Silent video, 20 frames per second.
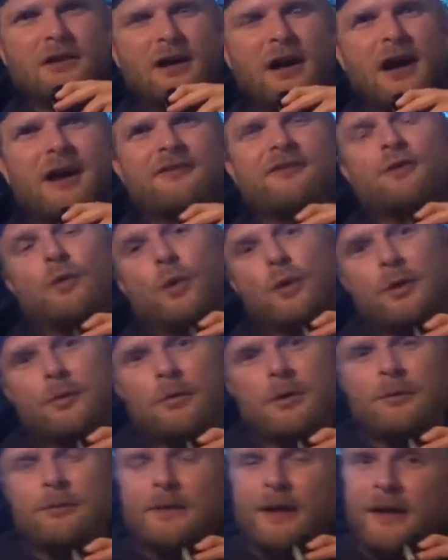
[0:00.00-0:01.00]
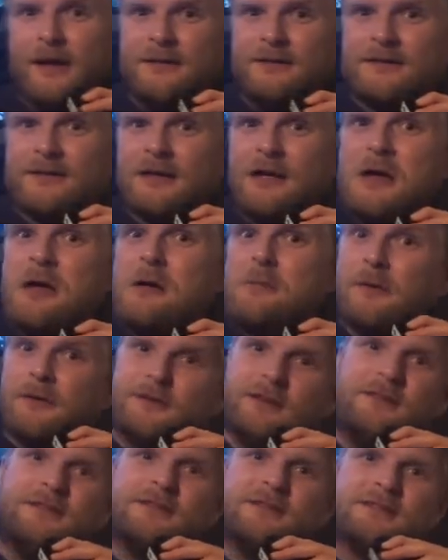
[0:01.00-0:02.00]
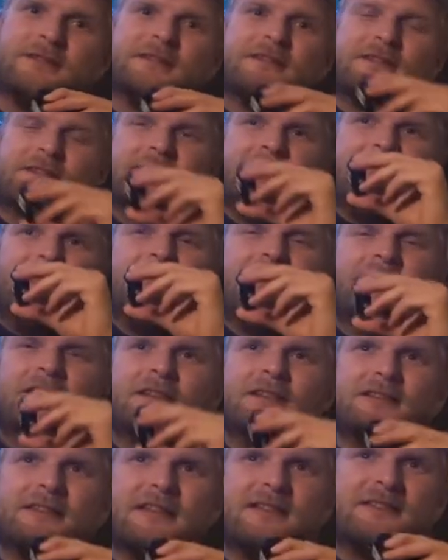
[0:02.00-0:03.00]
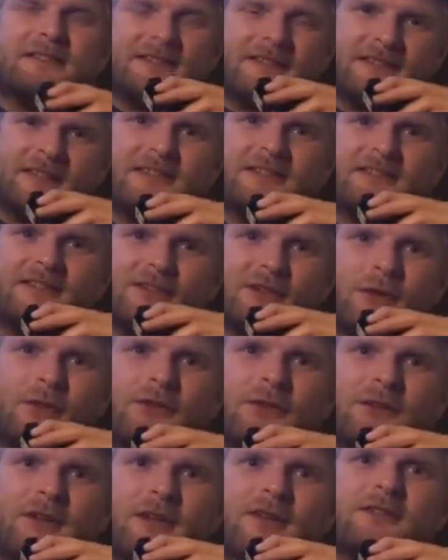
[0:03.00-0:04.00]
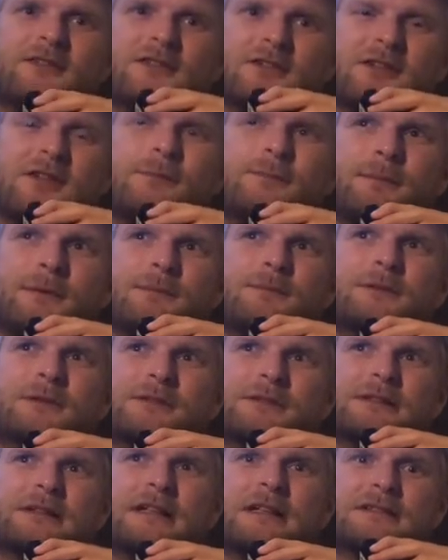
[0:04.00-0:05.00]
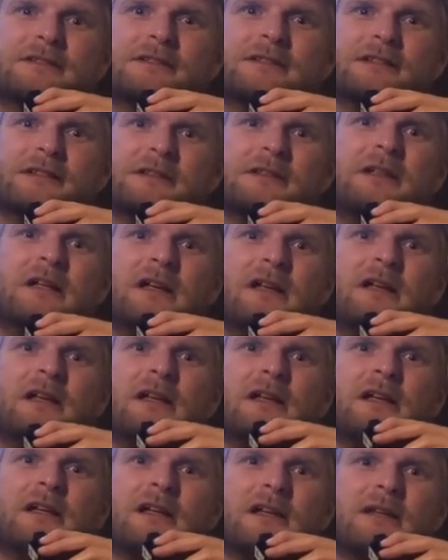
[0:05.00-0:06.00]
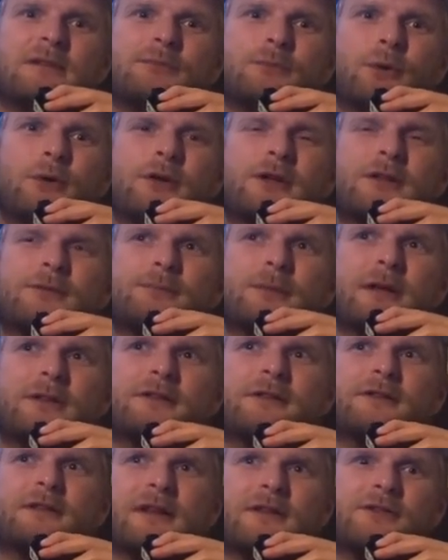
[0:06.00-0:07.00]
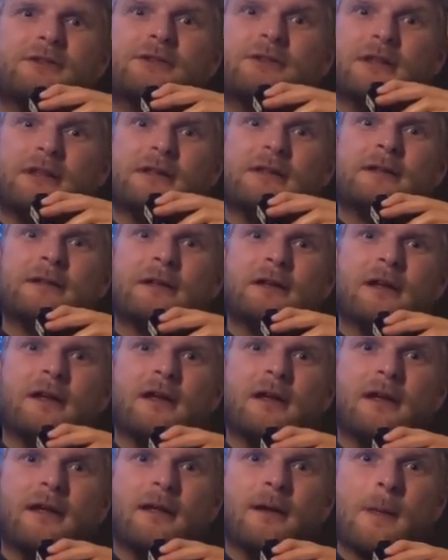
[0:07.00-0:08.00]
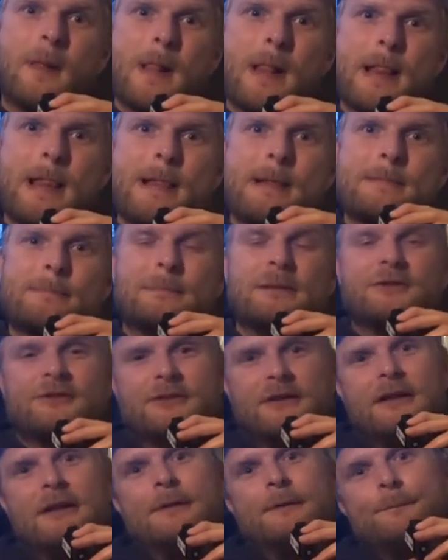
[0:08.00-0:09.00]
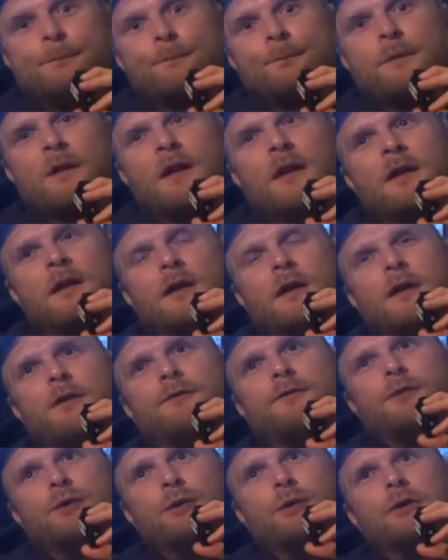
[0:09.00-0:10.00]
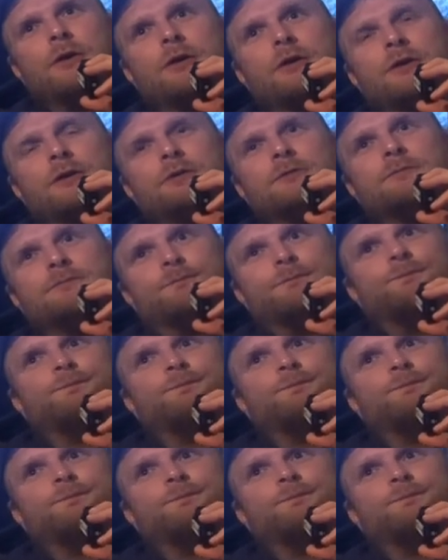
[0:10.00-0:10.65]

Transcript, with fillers: affordable place, but this still eh, is it's not that cheap in Brazil actually. It's more expensive than you think. Uh, but still, if you're